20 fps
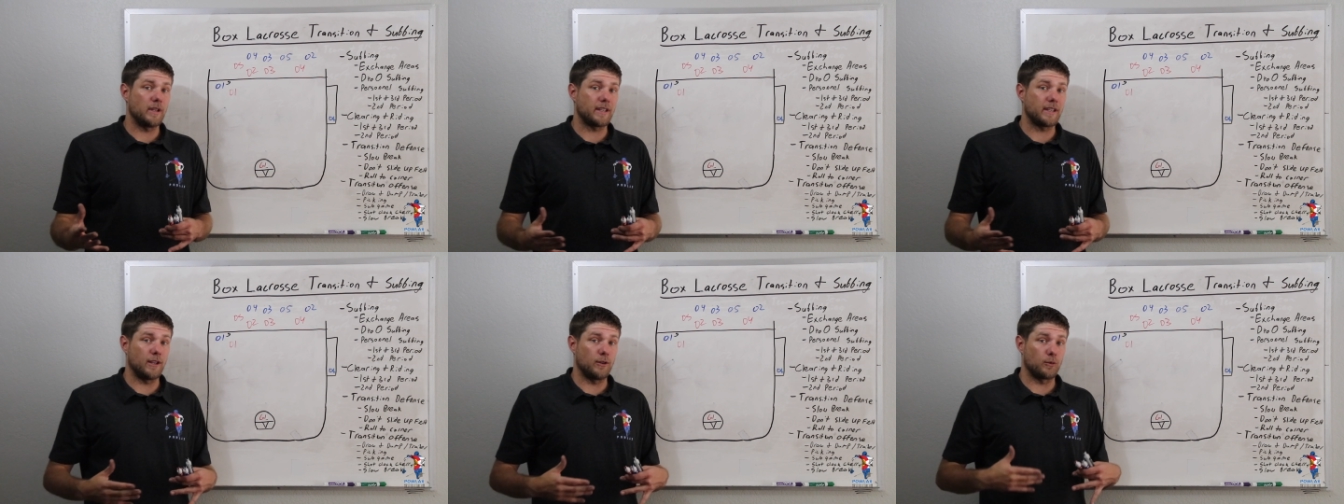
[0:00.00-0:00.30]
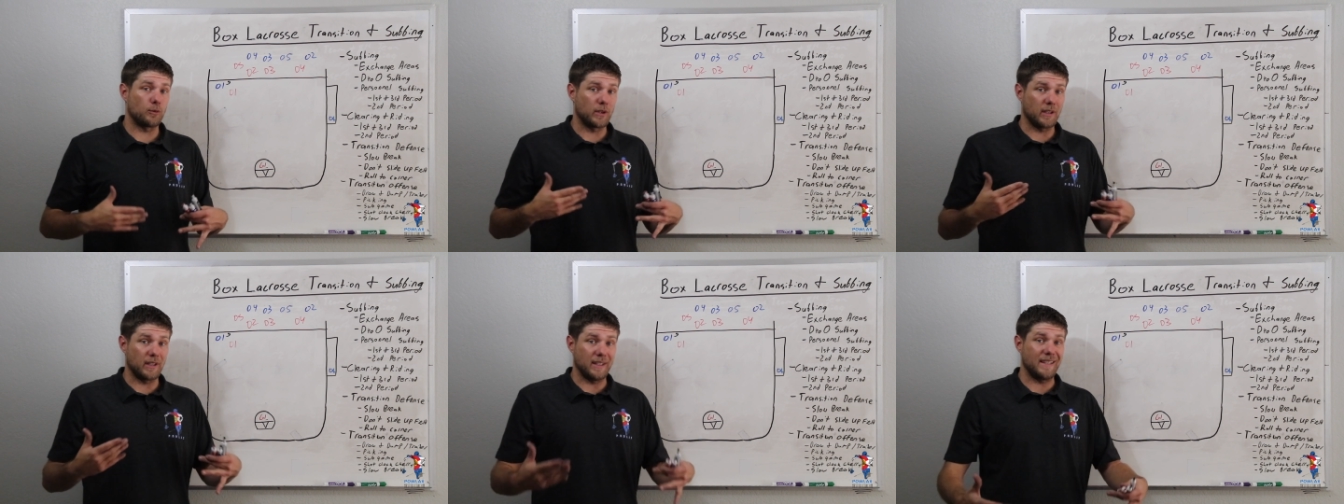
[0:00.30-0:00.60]
we
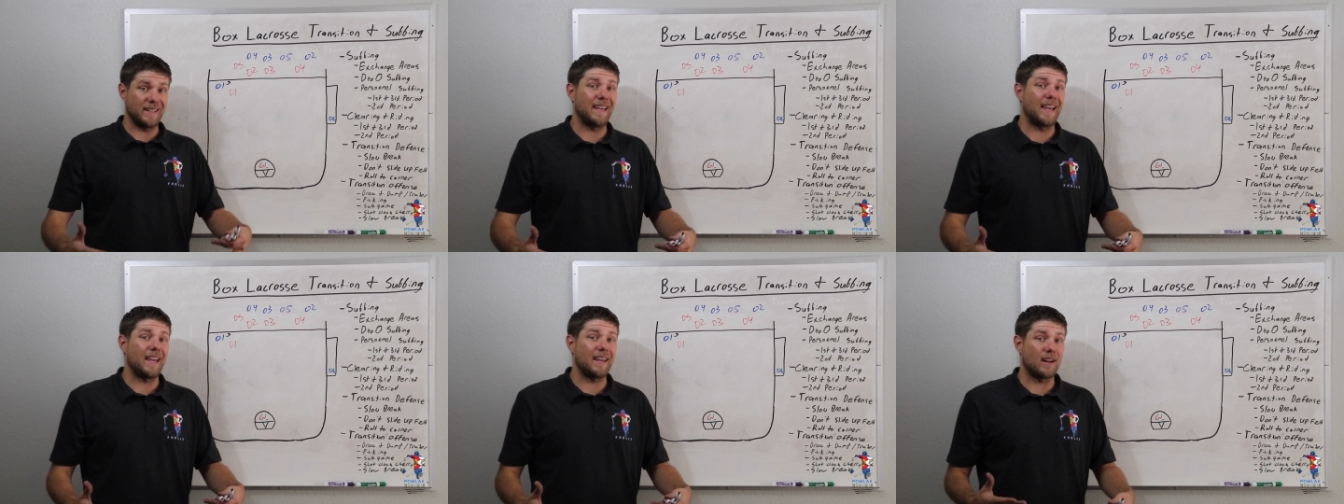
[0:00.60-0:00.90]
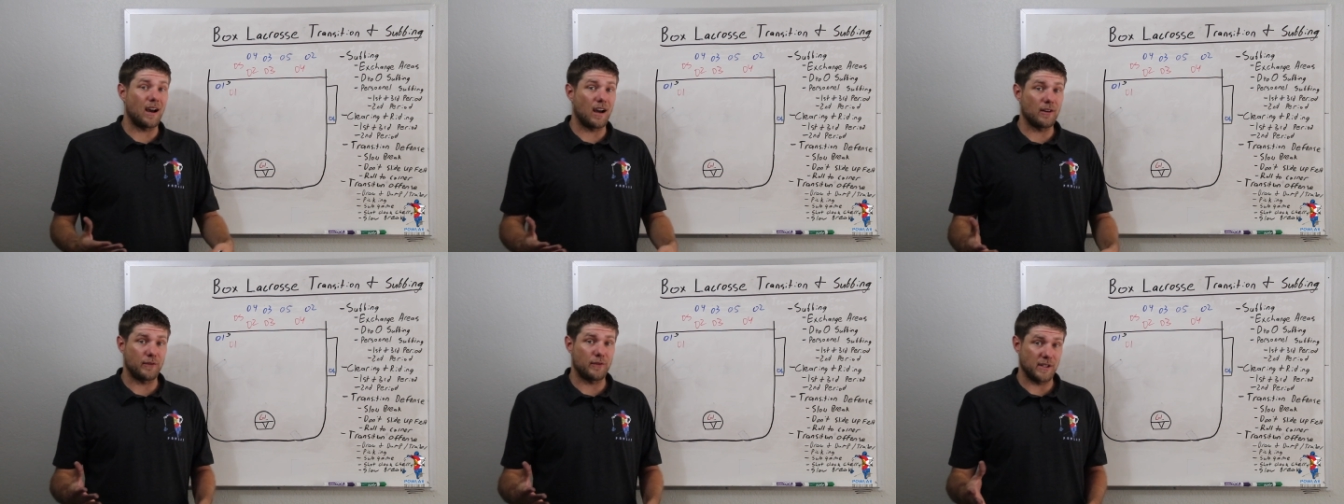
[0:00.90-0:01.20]
can really
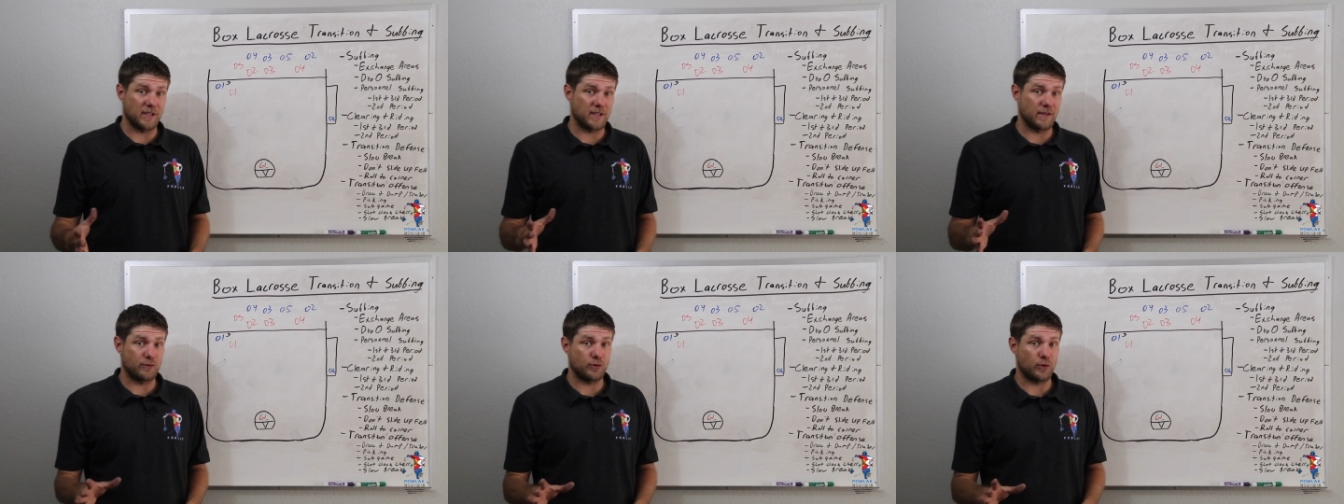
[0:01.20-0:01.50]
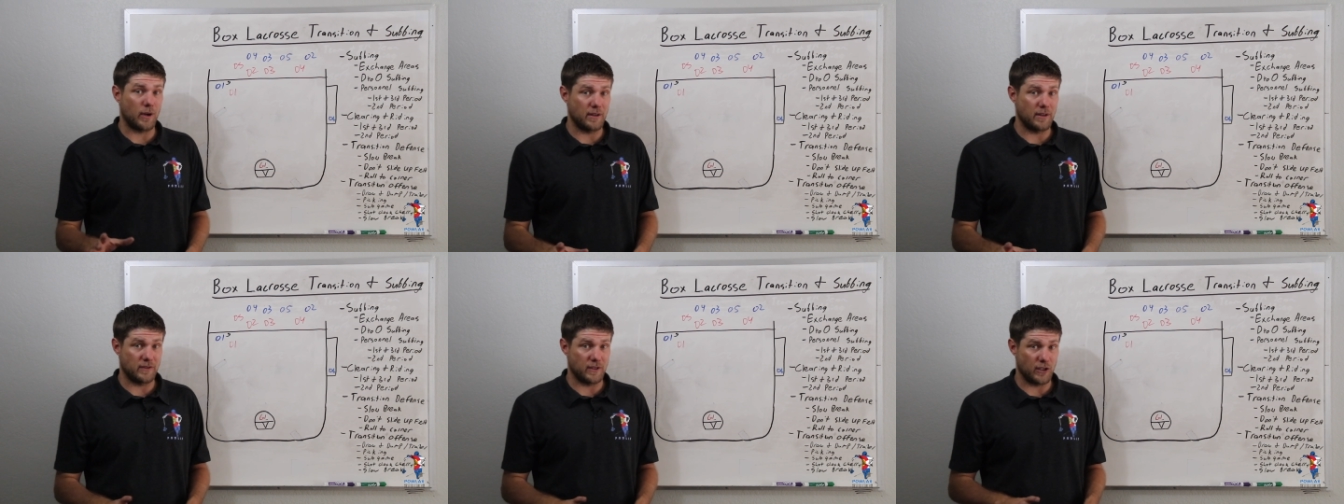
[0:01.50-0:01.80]
gain offensive
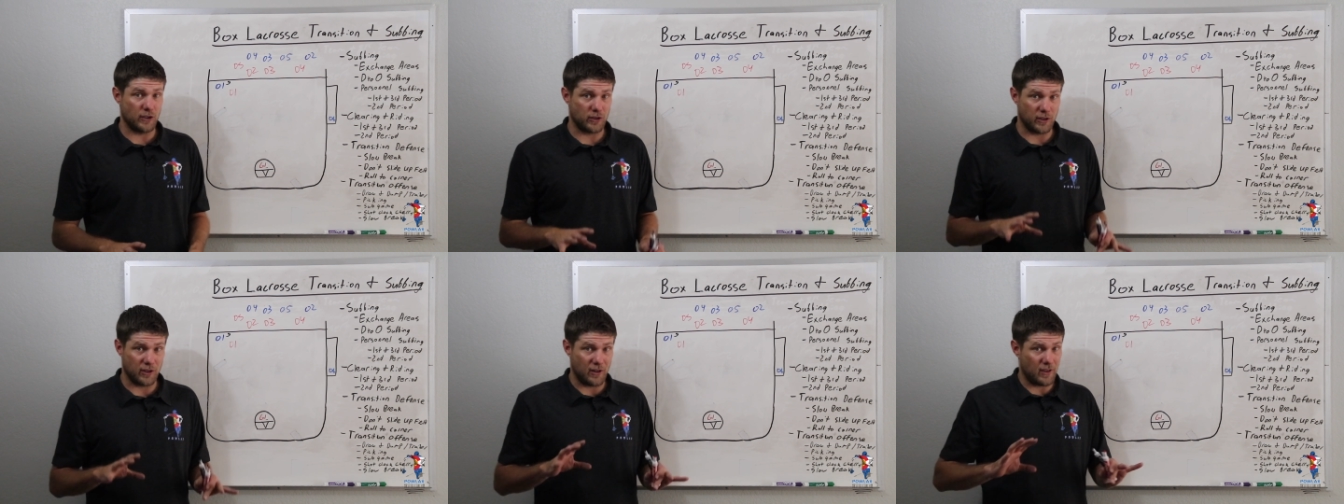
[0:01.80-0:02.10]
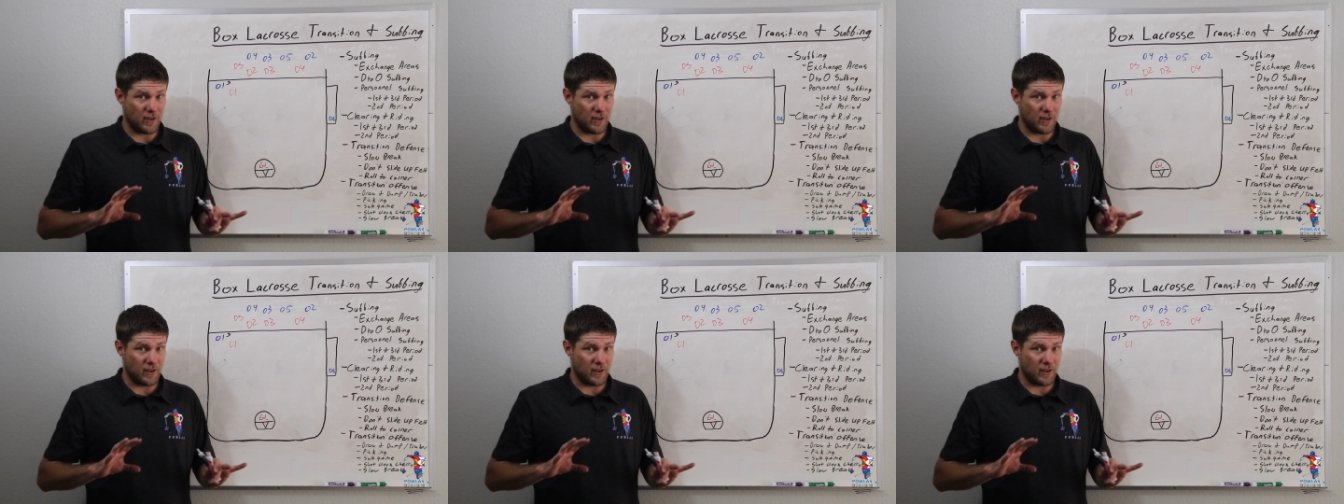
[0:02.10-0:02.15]
transition,